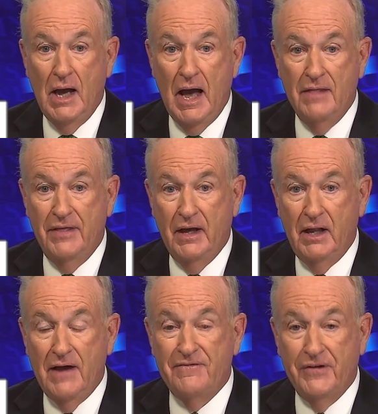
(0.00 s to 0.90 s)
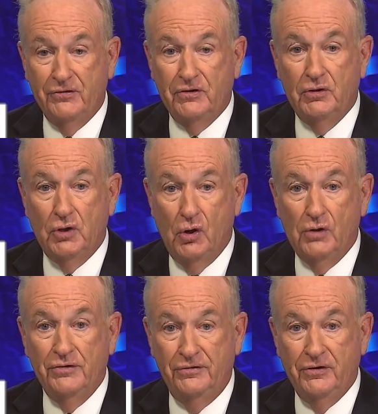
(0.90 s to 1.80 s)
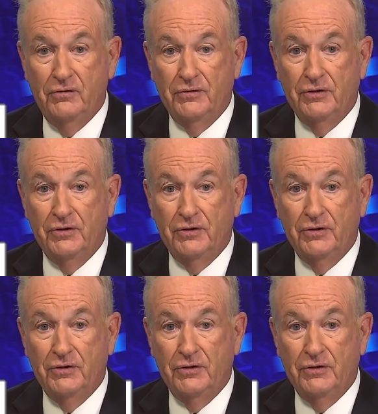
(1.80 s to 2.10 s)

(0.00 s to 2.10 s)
and they'll have physical gold and silver